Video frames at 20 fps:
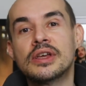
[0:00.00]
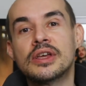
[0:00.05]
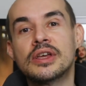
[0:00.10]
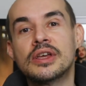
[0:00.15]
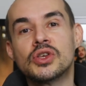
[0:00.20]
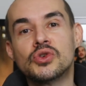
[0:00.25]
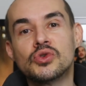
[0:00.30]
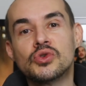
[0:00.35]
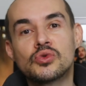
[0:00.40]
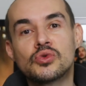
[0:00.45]

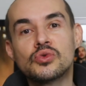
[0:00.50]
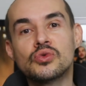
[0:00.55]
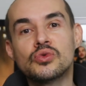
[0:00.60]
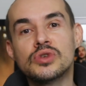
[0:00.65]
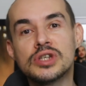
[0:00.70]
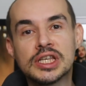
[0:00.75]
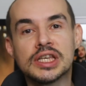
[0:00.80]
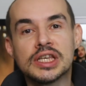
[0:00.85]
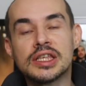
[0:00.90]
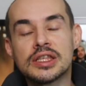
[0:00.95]

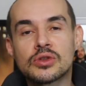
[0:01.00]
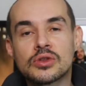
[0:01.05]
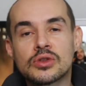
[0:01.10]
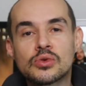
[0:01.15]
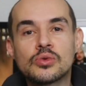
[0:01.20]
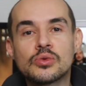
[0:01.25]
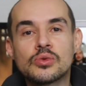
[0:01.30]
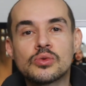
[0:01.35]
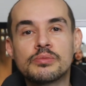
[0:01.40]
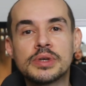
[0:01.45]
need
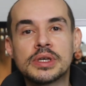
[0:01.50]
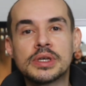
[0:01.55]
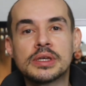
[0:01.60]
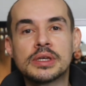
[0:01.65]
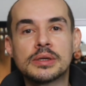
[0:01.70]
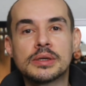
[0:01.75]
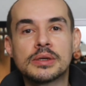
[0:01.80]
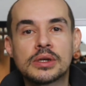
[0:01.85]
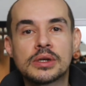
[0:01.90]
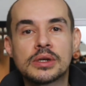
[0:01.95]
to
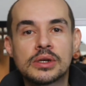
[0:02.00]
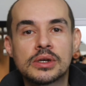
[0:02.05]
be